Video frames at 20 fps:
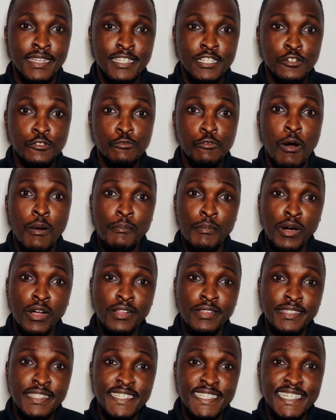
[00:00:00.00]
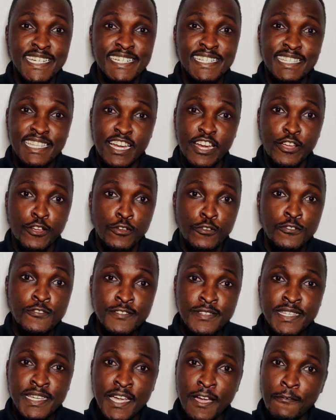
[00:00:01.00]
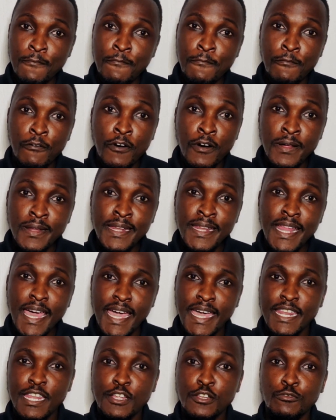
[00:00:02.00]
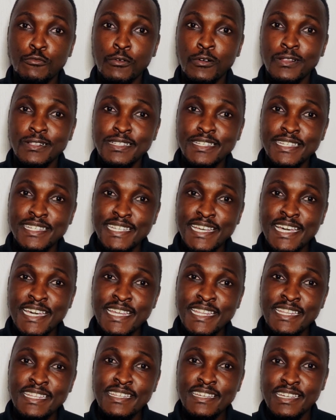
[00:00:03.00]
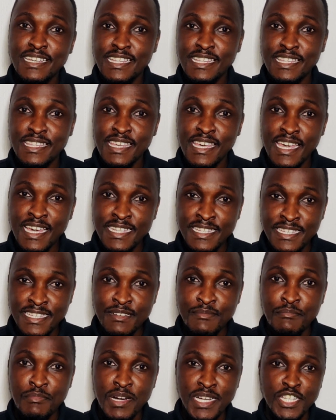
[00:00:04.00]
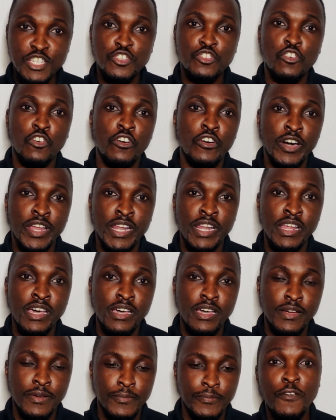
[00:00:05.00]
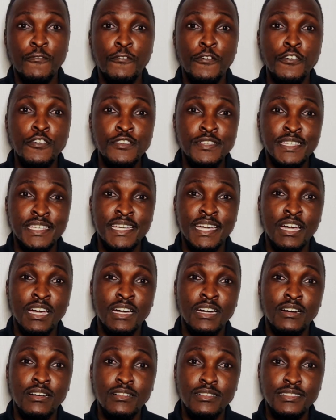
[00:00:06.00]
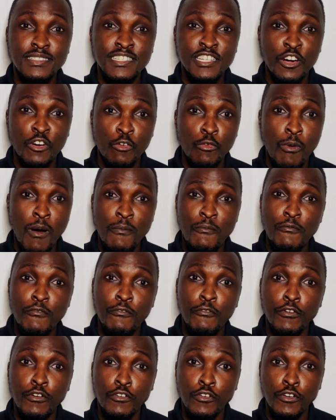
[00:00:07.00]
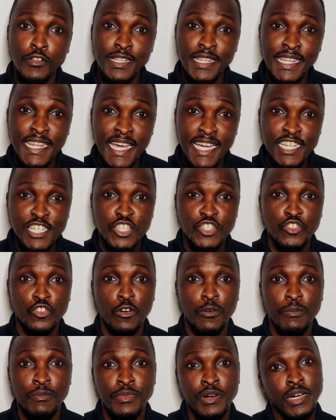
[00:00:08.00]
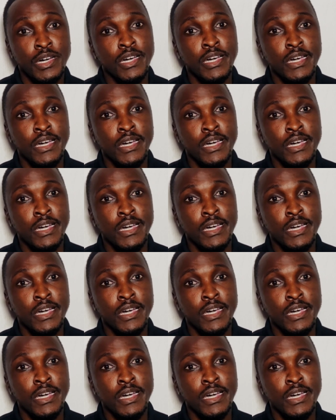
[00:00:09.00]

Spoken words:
Telegram will detect that you're using a phone and it will send the SMS code. If you're using Telegram for desktop,